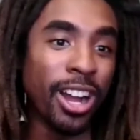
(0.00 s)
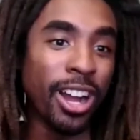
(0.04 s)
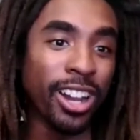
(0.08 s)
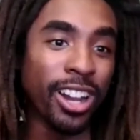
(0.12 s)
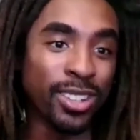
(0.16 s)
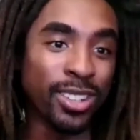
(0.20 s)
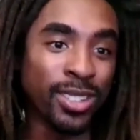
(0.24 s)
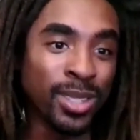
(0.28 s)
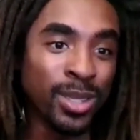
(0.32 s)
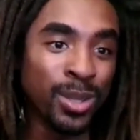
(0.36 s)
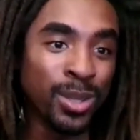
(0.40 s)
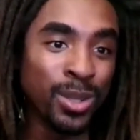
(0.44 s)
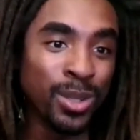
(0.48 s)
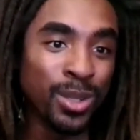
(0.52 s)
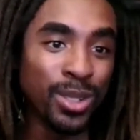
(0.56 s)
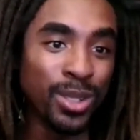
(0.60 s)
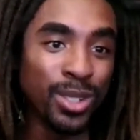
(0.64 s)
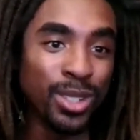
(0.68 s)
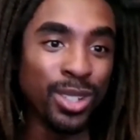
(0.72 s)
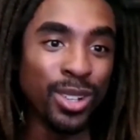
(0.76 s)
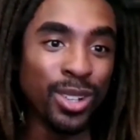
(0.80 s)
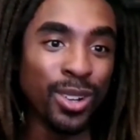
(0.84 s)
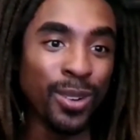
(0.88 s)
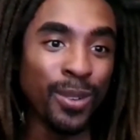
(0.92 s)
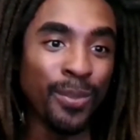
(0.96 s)
out of you,
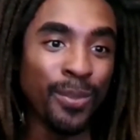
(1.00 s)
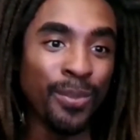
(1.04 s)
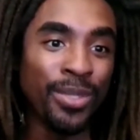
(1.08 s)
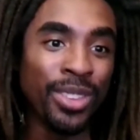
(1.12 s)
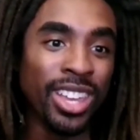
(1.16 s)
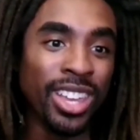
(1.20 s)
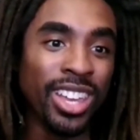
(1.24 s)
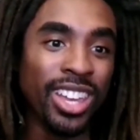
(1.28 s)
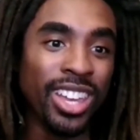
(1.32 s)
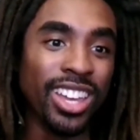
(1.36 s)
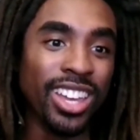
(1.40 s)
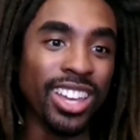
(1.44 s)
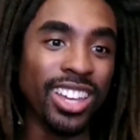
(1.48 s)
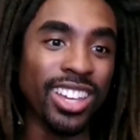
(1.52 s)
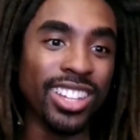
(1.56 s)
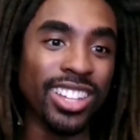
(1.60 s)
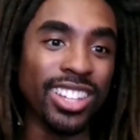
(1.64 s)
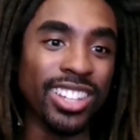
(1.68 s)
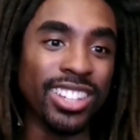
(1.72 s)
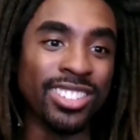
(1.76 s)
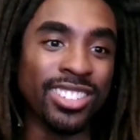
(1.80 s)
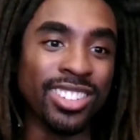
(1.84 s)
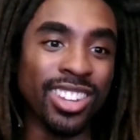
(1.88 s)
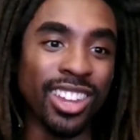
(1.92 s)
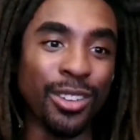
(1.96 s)

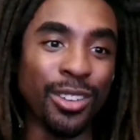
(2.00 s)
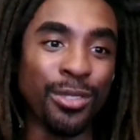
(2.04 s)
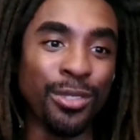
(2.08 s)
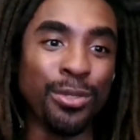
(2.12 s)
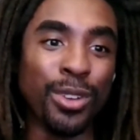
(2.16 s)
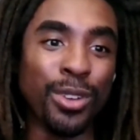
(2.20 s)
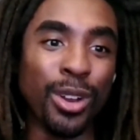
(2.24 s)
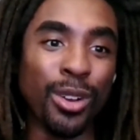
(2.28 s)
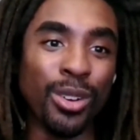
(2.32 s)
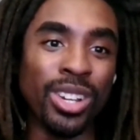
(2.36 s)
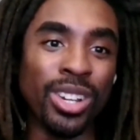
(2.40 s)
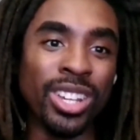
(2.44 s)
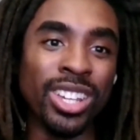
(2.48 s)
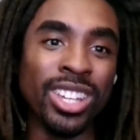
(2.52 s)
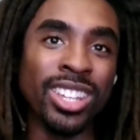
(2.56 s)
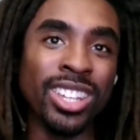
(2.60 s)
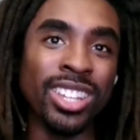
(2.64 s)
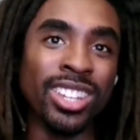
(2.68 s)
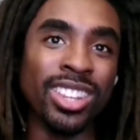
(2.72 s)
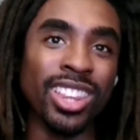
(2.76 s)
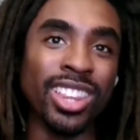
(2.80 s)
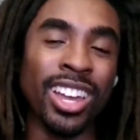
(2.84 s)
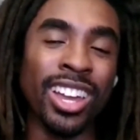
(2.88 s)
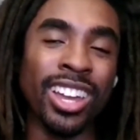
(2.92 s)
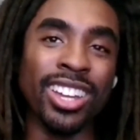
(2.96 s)
is like
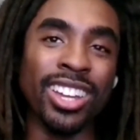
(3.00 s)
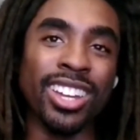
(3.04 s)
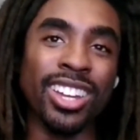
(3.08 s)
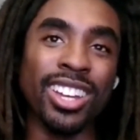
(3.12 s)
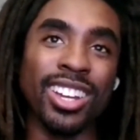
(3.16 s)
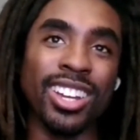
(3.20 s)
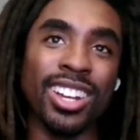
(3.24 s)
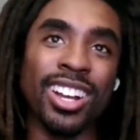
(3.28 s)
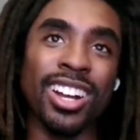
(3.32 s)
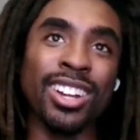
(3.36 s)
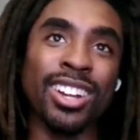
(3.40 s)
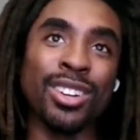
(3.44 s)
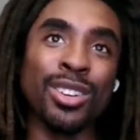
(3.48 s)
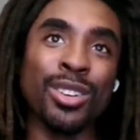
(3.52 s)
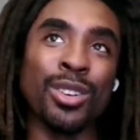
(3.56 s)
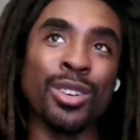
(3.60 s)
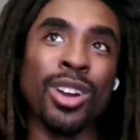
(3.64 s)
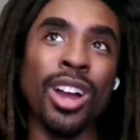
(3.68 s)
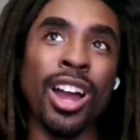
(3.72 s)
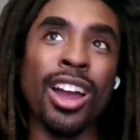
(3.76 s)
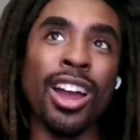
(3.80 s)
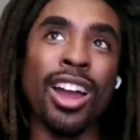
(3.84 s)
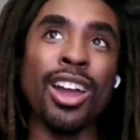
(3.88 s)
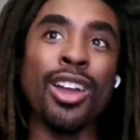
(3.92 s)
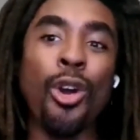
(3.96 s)
very like I don't know.
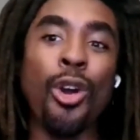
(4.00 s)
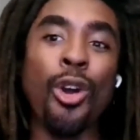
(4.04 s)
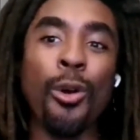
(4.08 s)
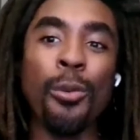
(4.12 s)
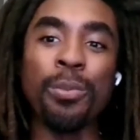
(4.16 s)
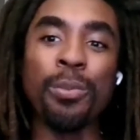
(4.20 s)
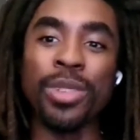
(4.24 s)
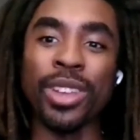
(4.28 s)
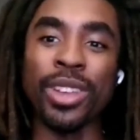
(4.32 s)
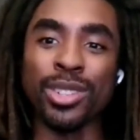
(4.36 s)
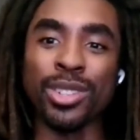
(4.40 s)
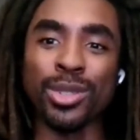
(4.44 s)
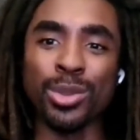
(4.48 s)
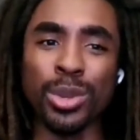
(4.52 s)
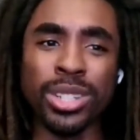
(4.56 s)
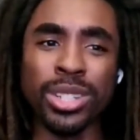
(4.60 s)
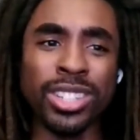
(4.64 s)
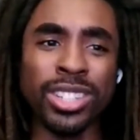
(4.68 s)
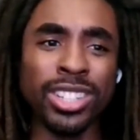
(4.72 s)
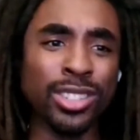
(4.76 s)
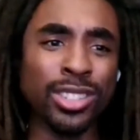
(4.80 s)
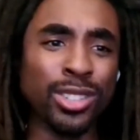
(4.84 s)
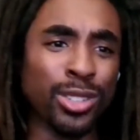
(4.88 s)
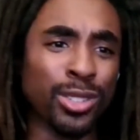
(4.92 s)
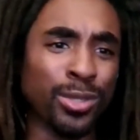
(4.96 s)
I hope that's what
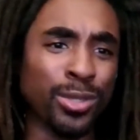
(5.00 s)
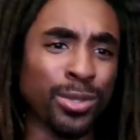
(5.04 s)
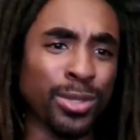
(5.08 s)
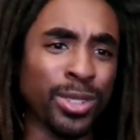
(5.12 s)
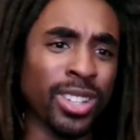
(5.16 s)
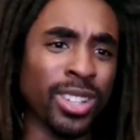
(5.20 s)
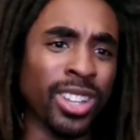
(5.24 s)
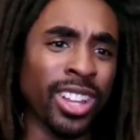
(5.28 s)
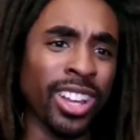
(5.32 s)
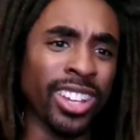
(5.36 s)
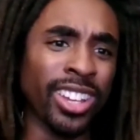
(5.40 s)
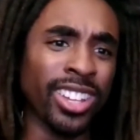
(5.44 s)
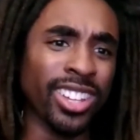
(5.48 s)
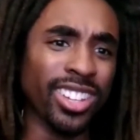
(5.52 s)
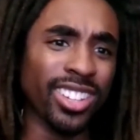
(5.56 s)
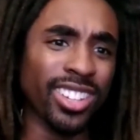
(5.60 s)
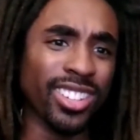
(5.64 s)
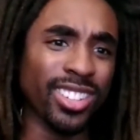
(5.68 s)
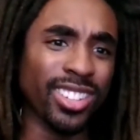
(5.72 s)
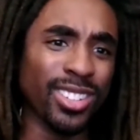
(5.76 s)
teachers feel like.